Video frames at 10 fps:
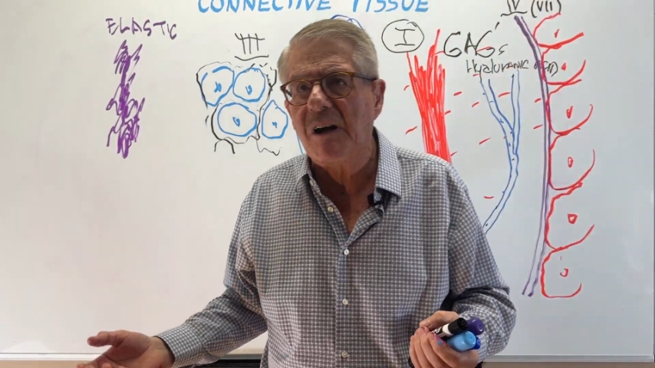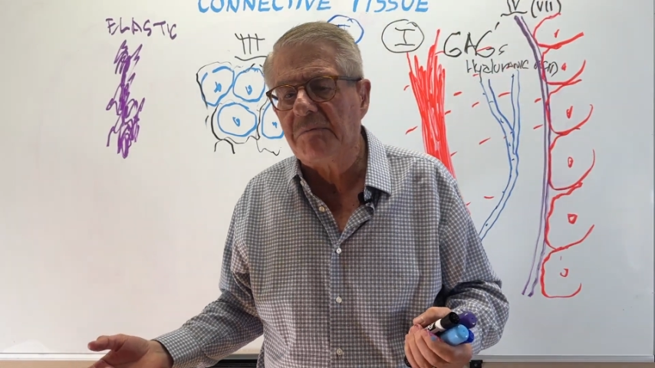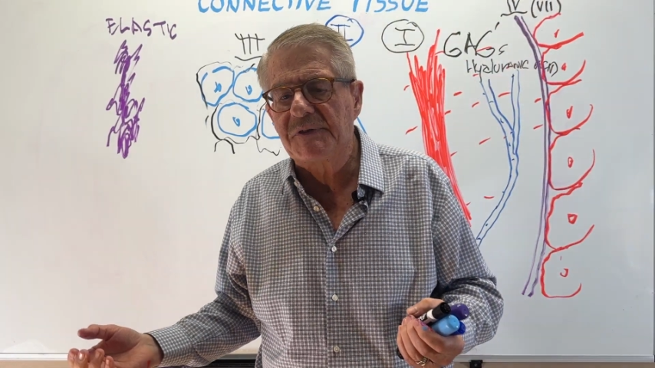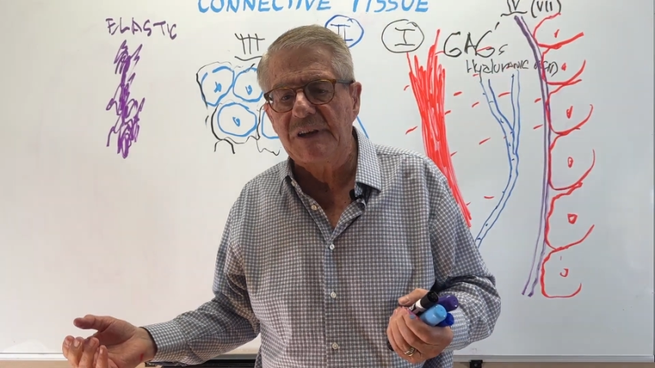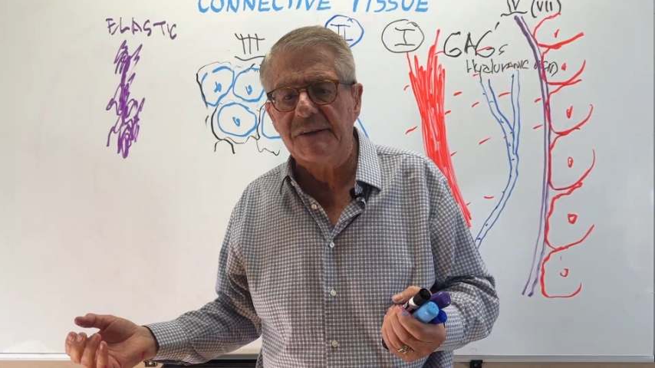
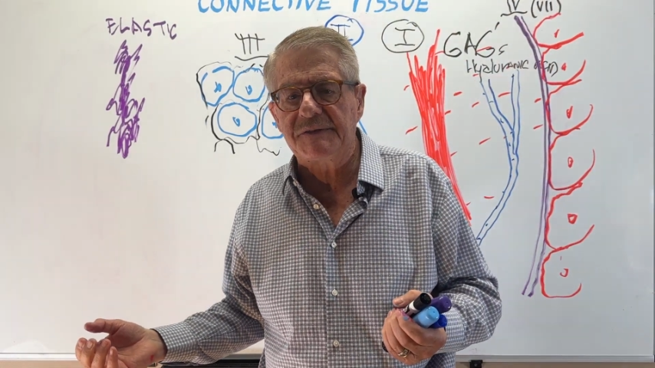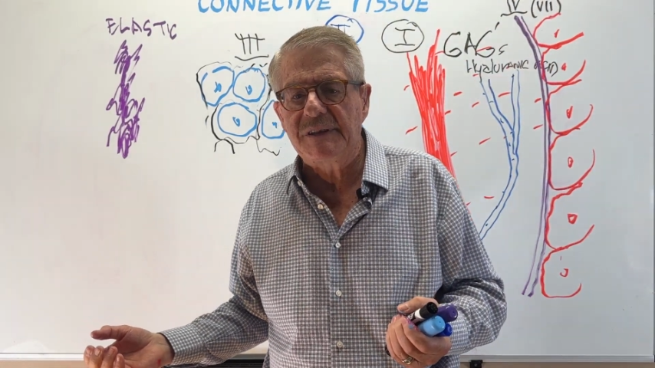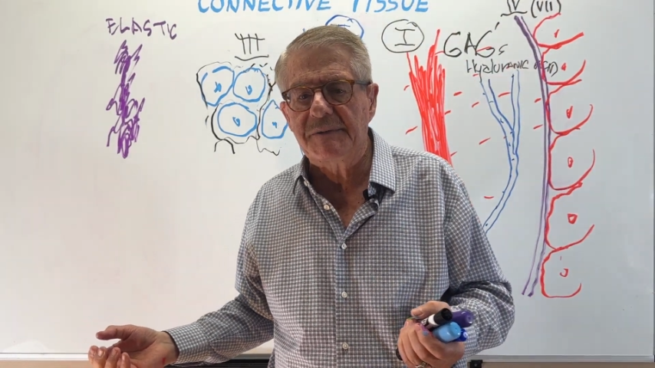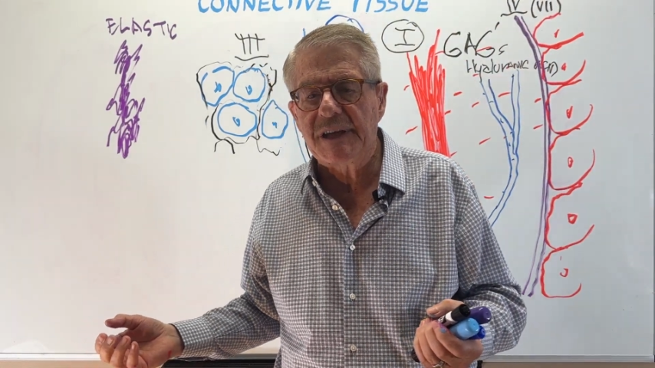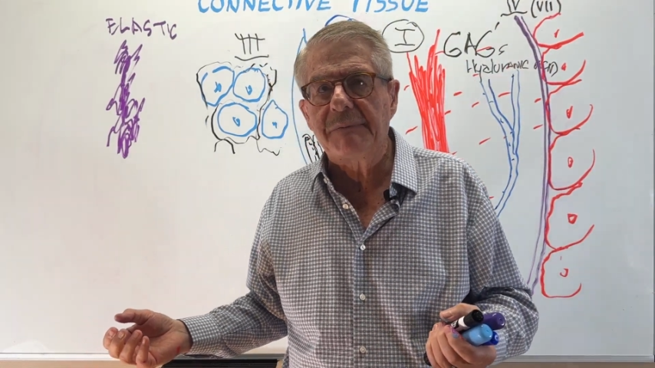of
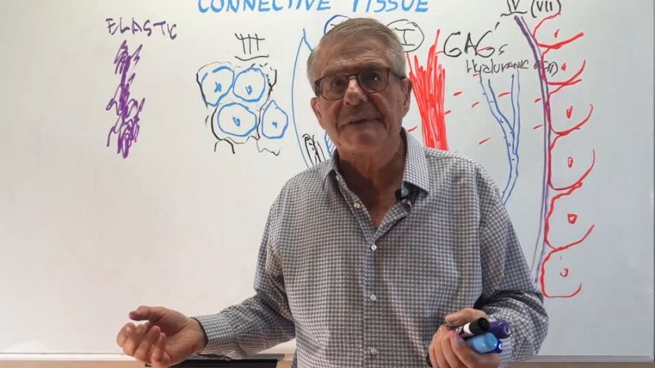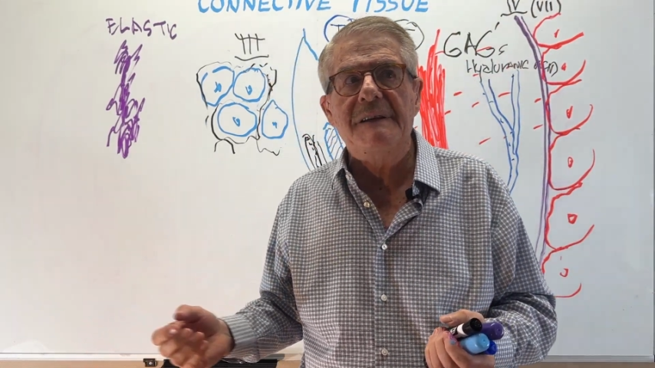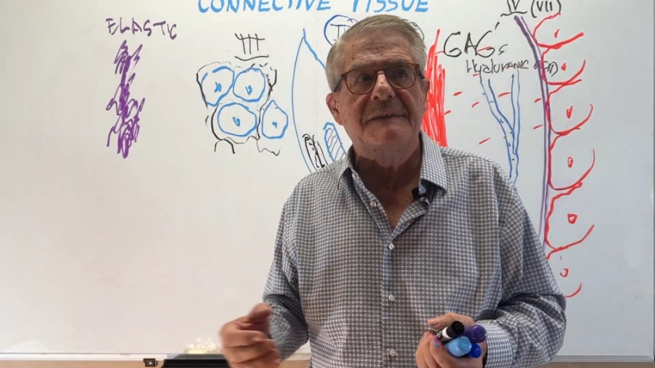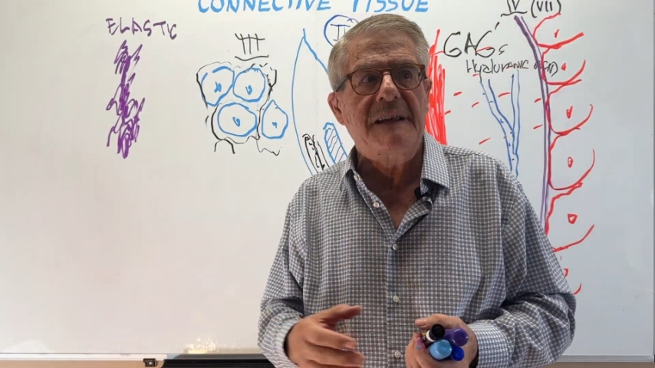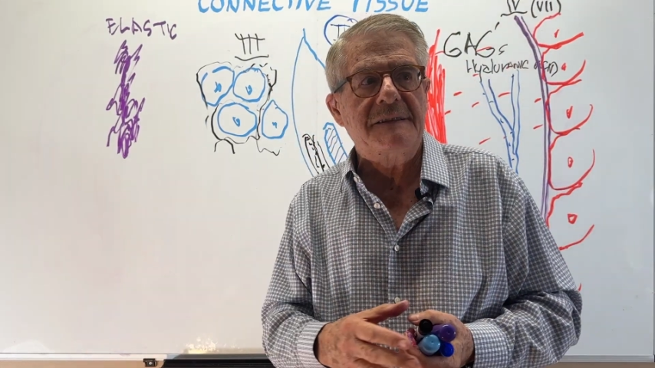
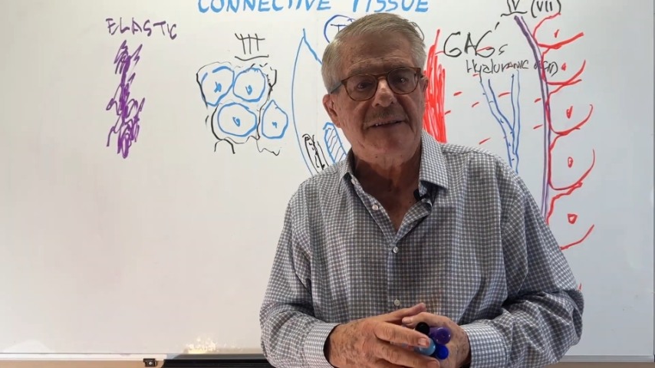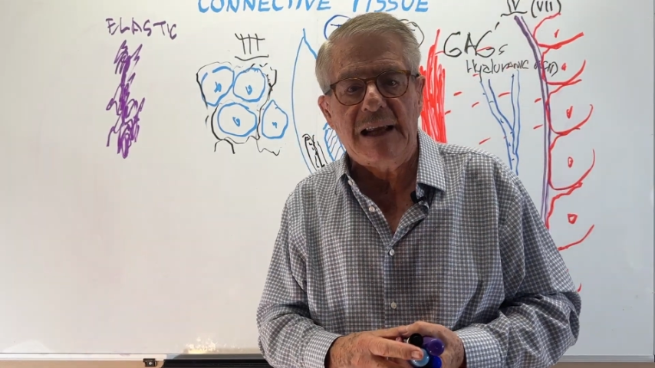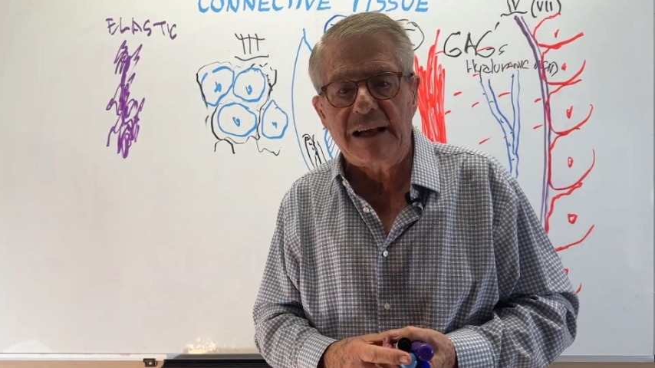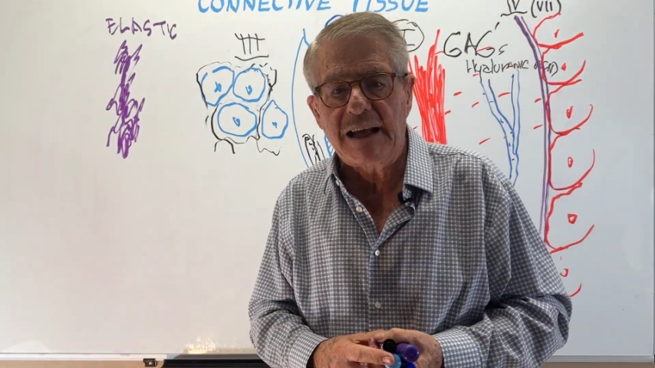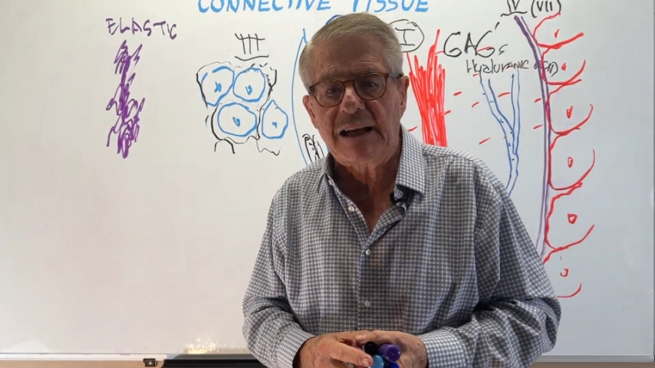substances
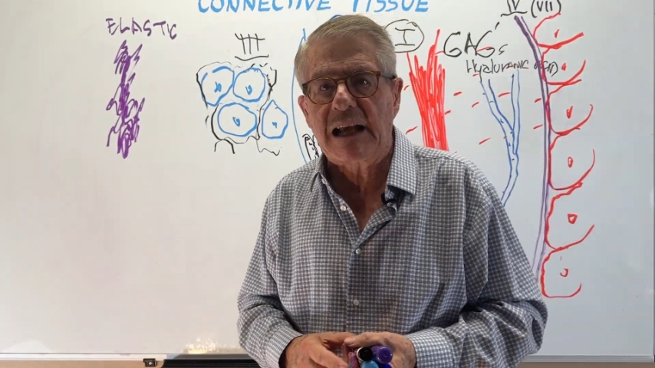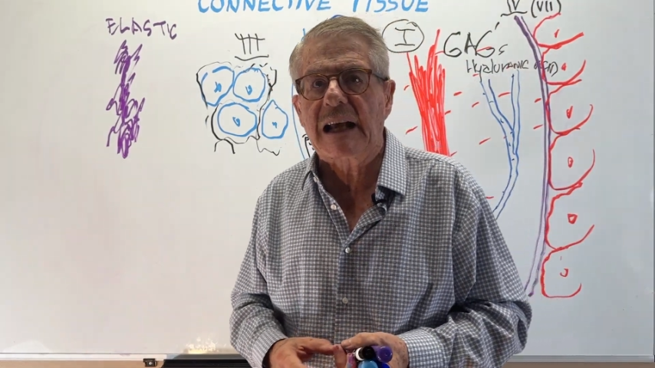like a